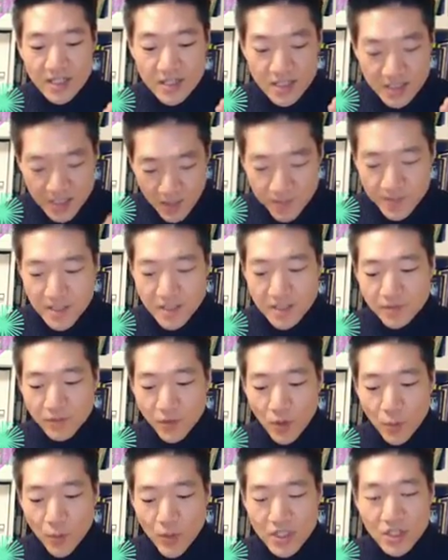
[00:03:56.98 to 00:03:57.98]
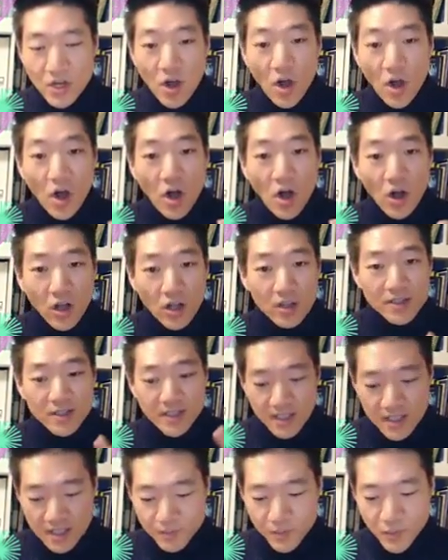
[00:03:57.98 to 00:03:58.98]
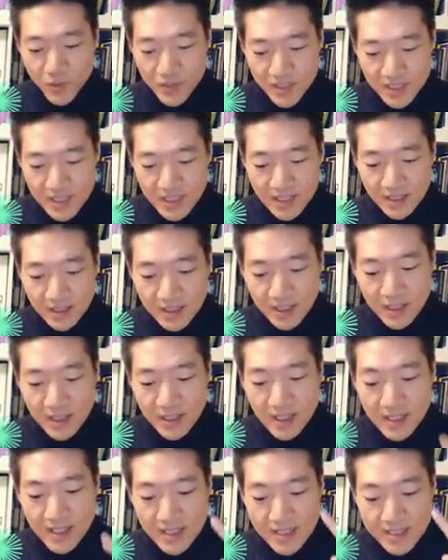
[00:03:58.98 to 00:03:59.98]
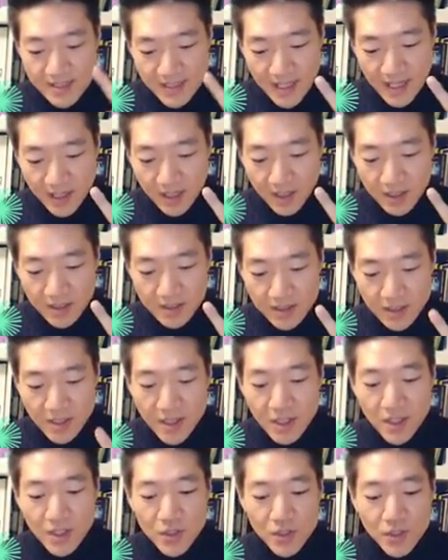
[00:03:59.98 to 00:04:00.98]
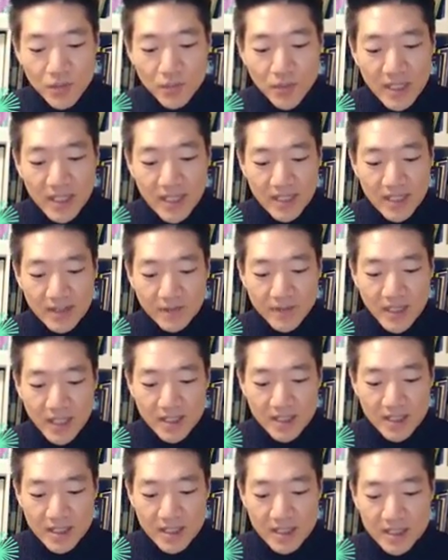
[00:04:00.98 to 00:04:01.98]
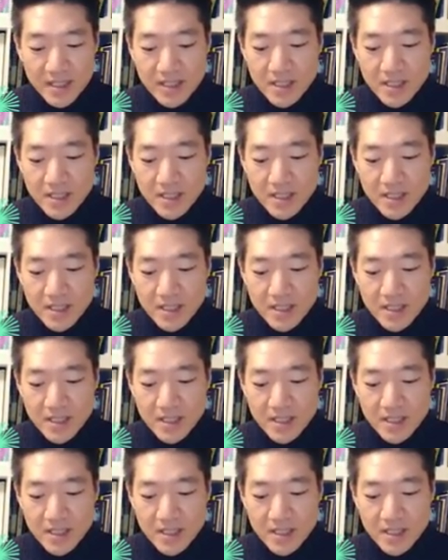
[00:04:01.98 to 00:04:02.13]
substance from which all things proceed. Second, you believe that this